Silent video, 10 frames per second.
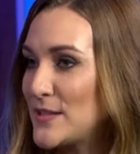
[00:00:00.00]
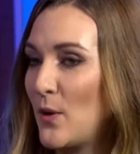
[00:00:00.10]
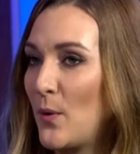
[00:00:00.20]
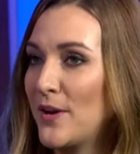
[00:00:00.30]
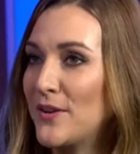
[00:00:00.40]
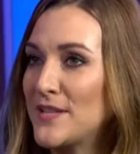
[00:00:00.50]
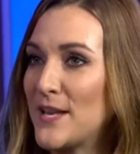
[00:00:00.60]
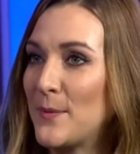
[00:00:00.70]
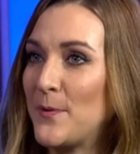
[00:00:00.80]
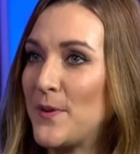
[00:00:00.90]
So a good
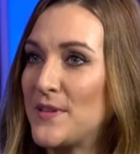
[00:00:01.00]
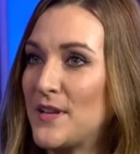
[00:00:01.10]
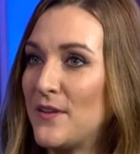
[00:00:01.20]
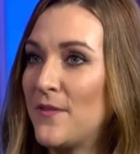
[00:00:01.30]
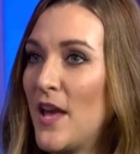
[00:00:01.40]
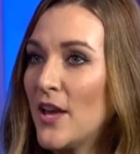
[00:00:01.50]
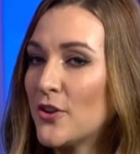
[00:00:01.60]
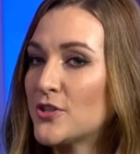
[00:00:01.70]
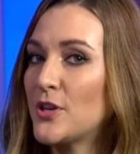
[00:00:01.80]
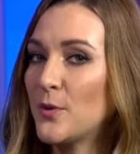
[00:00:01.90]
example is if
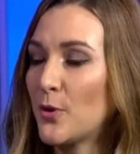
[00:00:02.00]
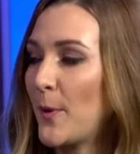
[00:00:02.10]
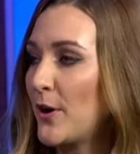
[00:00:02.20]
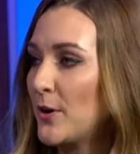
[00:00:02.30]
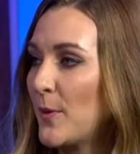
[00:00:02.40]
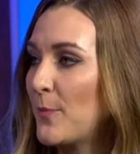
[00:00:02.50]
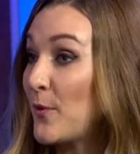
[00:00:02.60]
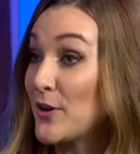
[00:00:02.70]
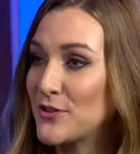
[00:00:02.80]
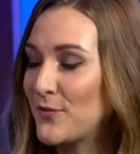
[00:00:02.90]
you're sitting with your partner,
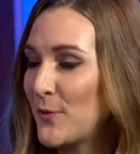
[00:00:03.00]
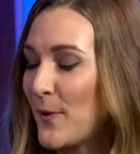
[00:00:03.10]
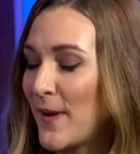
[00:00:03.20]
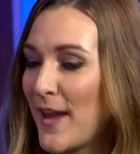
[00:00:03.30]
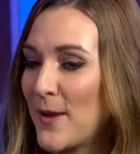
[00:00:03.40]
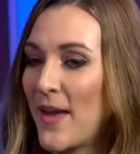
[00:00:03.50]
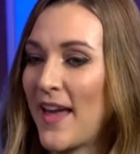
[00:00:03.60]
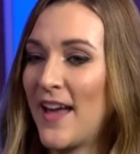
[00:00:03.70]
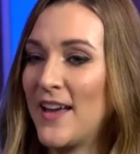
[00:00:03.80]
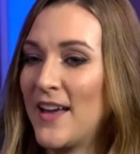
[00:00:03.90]
maybe watching the football game,
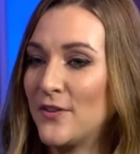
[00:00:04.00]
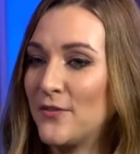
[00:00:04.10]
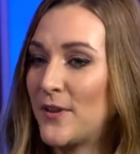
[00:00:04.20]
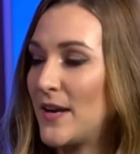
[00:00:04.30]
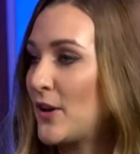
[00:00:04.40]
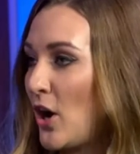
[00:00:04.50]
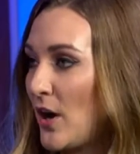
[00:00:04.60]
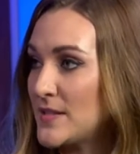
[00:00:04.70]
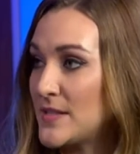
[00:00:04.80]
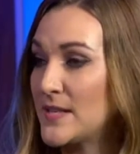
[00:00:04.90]
and their friend
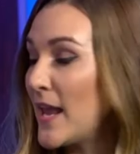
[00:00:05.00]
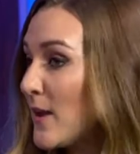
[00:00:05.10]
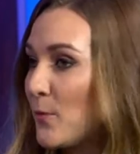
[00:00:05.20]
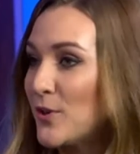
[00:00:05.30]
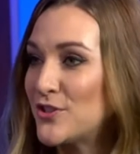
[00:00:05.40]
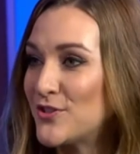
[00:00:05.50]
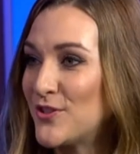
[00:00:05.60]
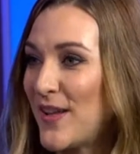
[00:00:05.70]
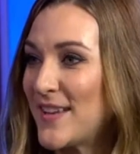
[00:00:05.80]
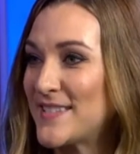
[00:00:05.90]
calls and said, hey, what did you
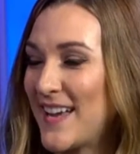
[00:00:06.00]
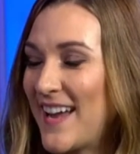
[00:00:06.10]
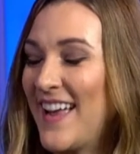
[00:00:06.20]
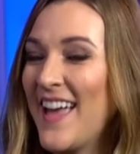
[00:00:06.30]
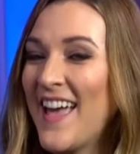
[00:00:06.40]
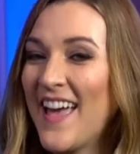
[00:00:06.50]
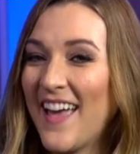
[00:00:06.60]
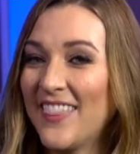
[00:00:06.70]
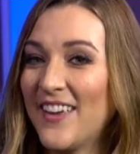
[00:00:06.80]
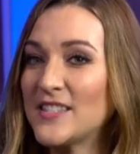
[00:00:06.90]
do last night?
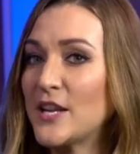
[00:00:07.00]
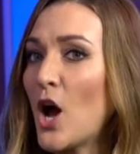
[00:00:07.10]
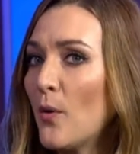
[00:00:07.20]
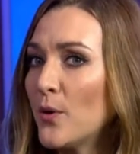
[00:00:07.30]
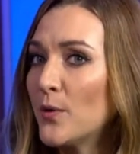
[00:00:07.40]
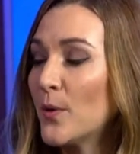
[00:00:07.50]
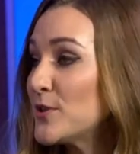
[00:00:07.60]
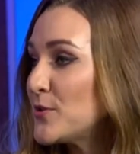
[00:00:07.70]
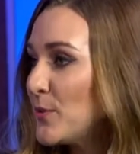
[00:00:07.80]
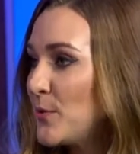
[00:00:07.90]
And they said, oh, I
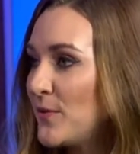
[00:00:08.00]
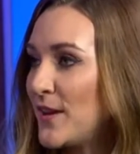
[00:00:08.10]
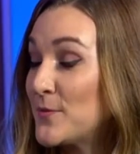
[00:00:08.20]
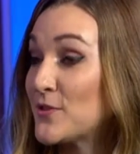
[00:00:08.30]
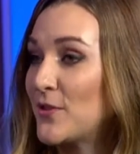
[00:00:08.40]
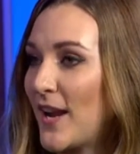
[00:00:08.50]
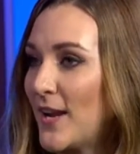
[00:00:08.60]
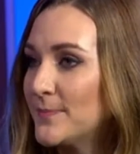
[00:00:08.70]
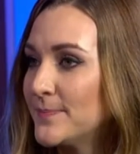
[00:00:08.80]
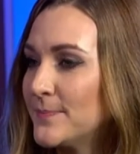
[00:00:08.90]
went to a movie. It was great.